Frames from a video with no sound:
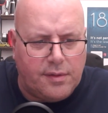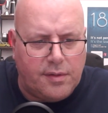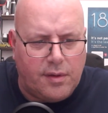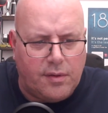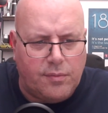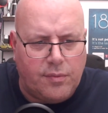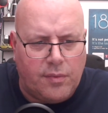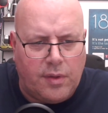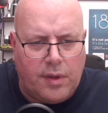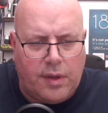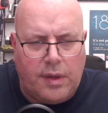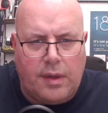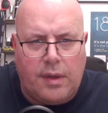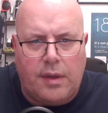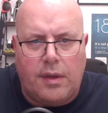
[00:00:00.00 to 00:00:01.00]
So
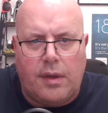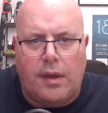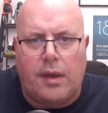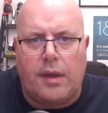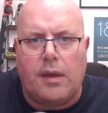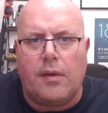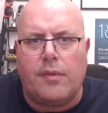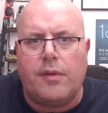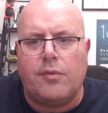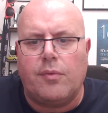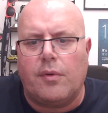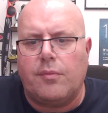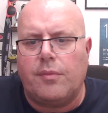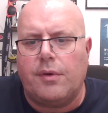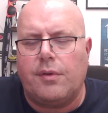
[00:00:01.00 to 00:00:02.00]
on this
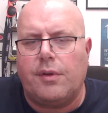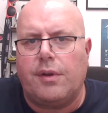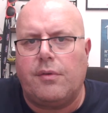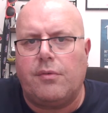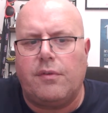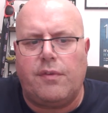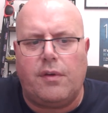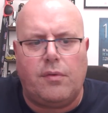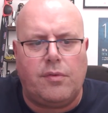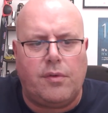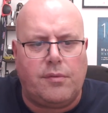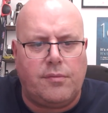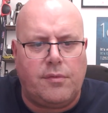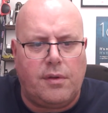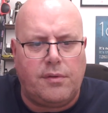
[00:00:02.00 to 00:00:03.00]
one we're going to do reviews
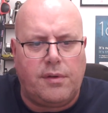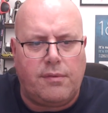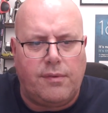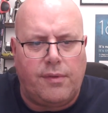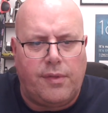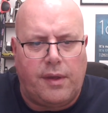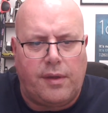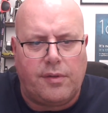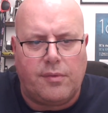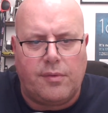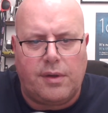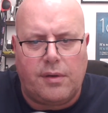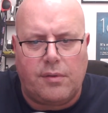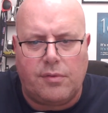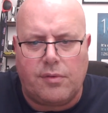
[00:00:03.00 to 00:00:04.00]
on different things that we
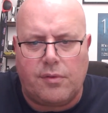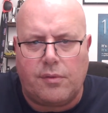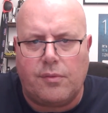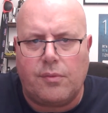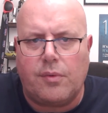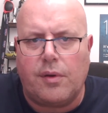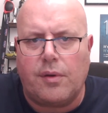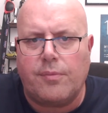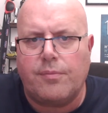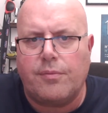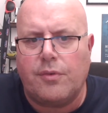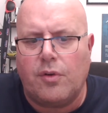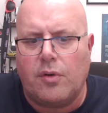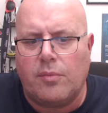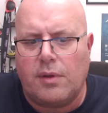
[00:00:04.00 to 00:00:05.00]
use through
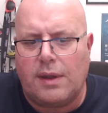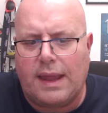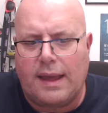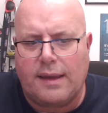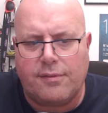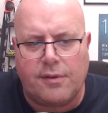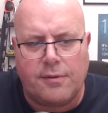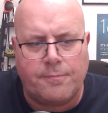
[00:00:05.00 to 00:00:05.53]
normal life.